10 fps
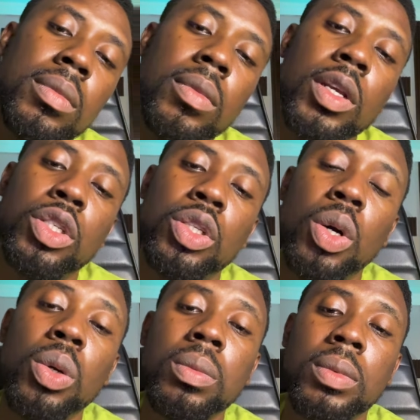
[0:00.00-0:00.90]

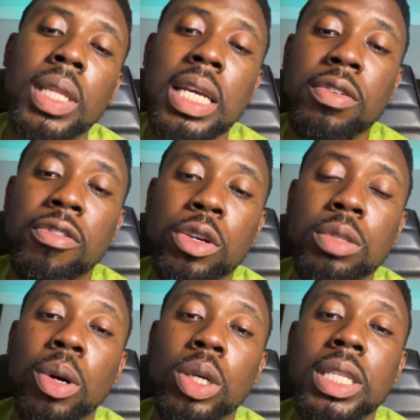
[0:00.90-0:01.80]
So that's the first
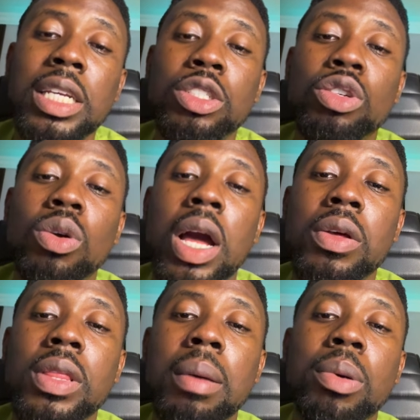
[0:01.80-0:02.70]
box. Let's draw
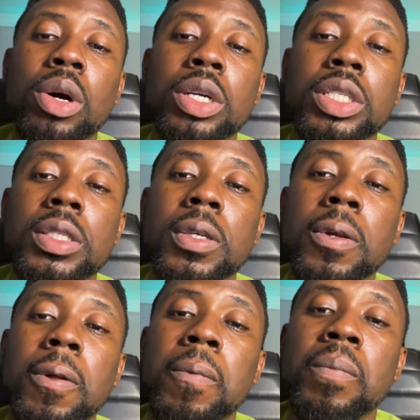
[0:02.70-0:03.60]
another box.
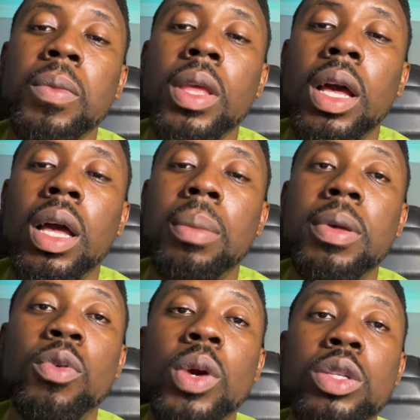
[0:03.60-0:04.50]

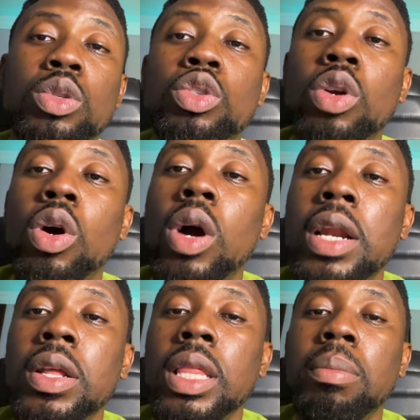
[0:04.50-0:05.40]
If we were to draw
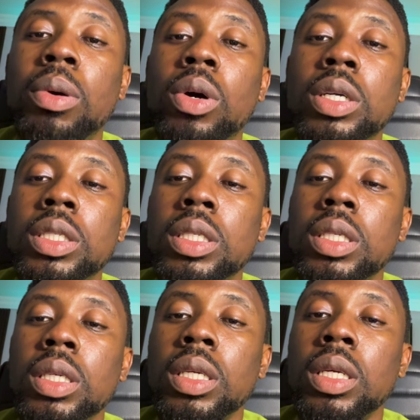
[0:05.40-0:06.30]
another box,
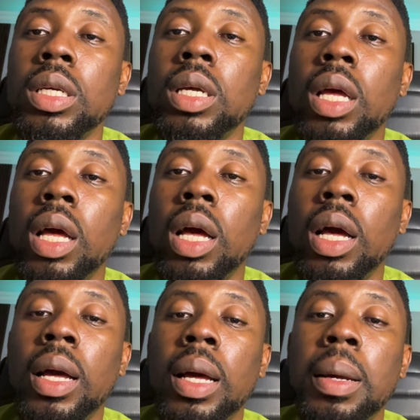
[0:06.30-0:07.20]

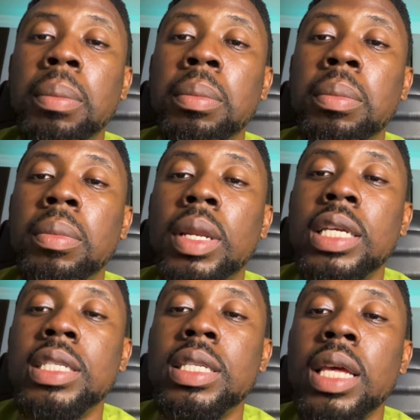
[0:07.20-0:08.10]
let's
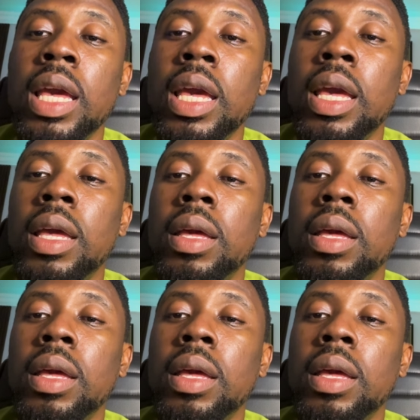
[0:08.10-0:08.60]
say